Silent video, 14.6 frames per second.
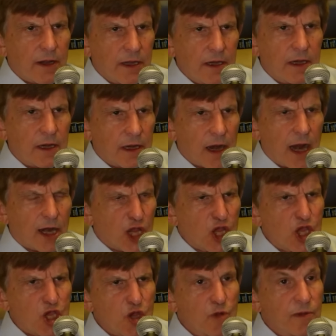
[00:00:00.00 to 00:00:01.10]
he did on a
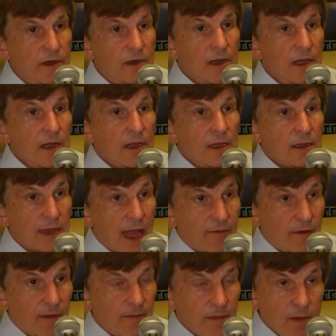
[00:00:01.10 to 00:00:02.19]
human
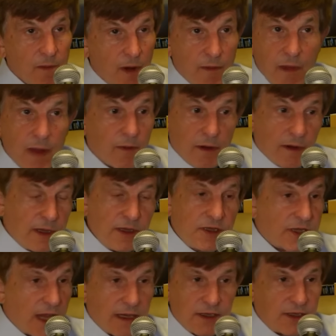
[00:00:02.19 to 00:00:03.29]
level. But remember, he
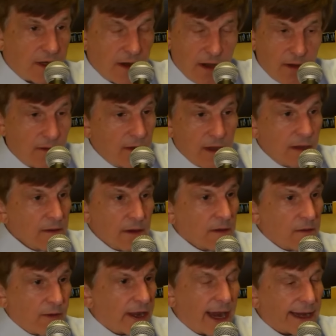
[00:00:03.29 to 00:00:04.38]
says,
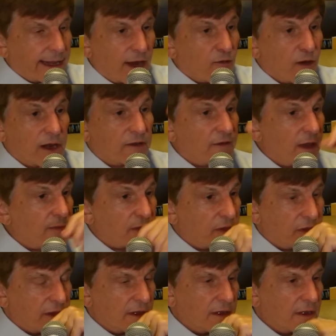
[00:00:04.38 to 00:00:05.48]
we got to get rid of
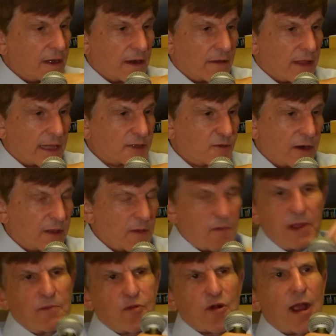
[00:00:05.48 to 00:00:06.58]
empathy. That's one of the
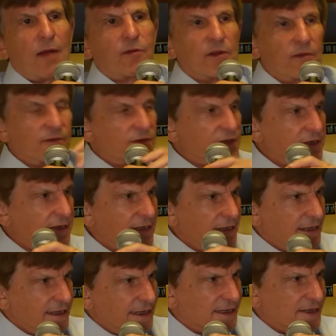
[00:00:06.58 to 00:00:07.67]
big problems
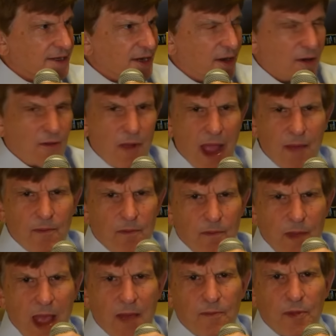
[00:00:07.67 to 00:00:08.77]
is,
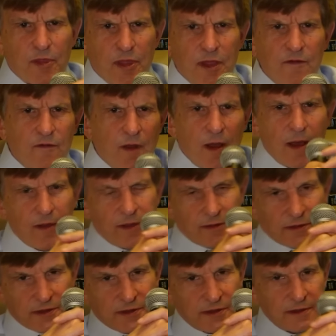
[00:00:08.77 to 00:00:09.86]
empathy for others.